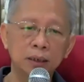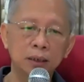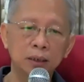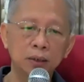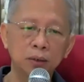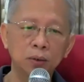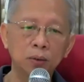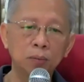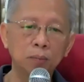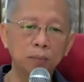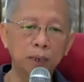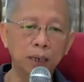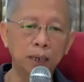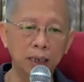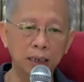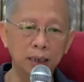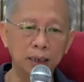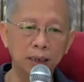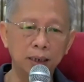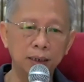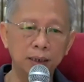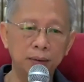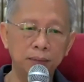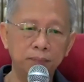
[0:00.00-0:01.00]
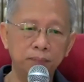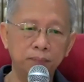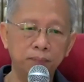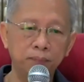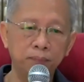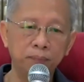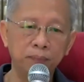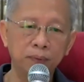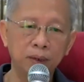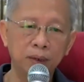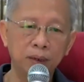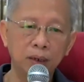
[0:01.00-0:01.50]
No mark.
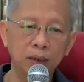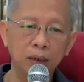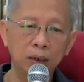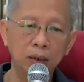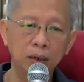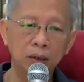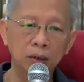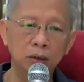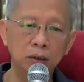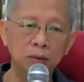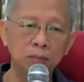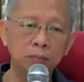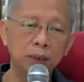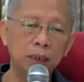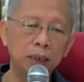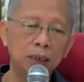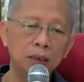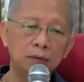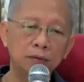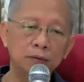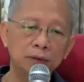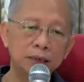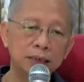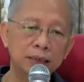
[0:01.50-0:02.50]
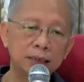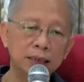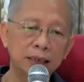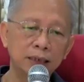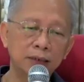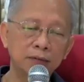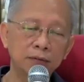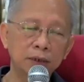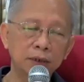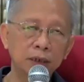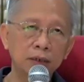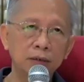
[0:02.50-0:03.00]
No mark of a
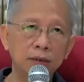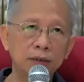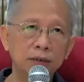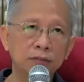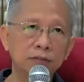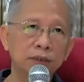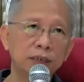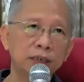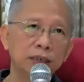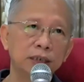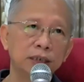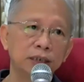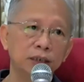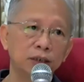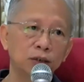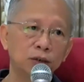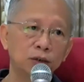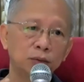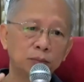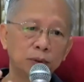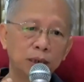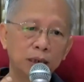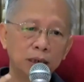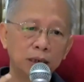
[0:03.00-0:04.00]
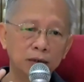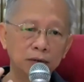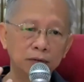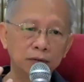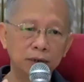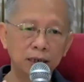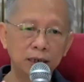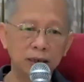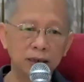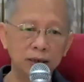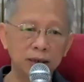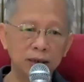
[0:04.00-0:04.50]
self cultivating, no mark of
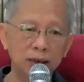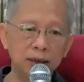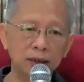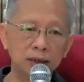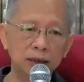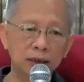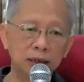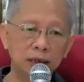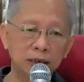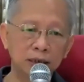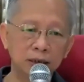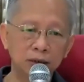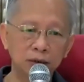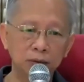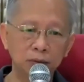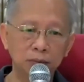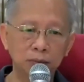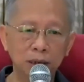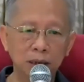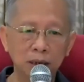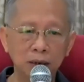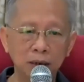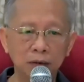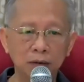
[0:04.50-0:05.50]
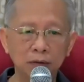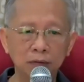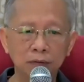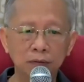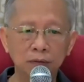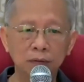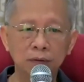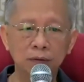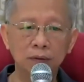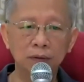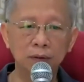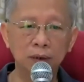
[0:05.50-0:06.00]
others, and no mark of
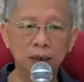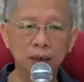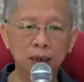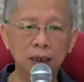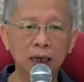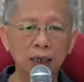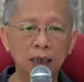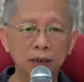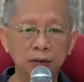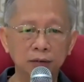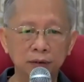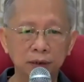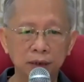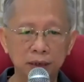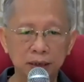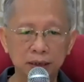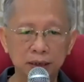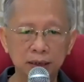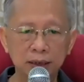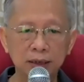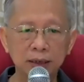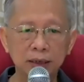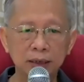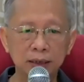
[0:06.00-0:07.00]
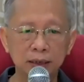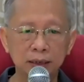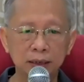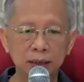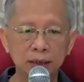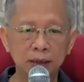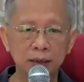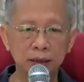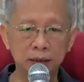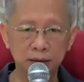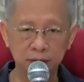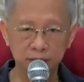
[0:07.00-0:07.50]
life,
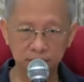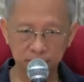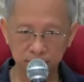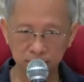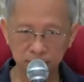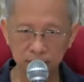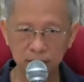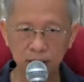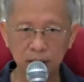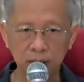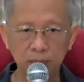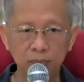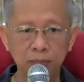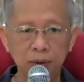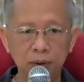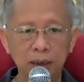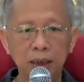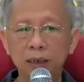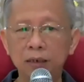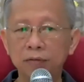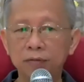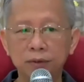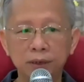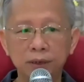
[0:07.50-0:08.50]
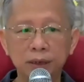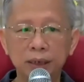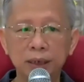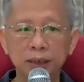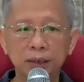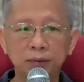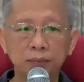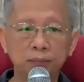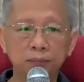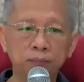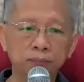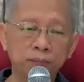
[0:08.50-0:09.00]
existence, Dhamma, everything.